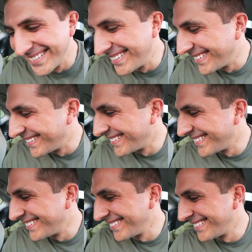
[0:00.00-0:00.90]

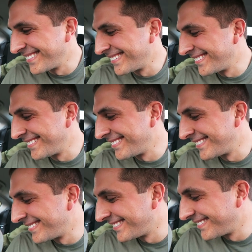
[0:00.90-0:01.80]

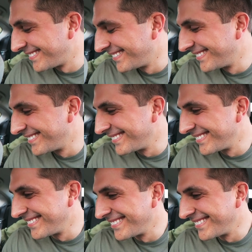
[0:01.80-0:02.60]
No one is speaking in this clip.